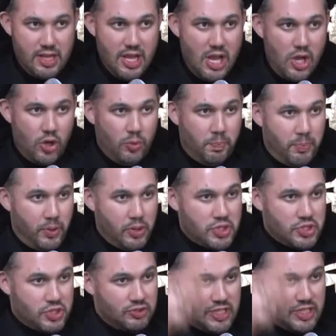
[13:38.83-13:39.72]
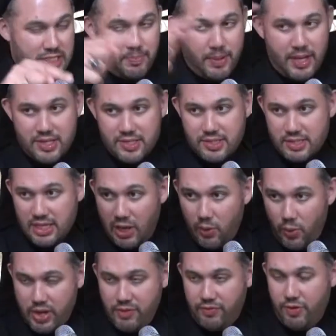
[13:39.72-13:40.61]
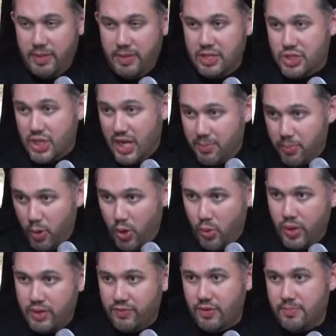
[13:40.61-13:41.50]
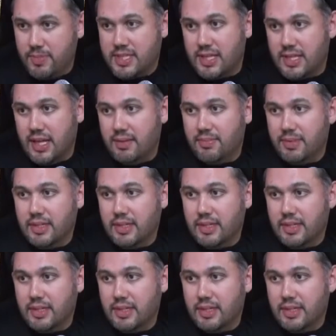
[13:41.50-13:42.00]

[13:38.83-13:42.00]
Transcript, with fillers: who push this person away from hijab or away from Islam.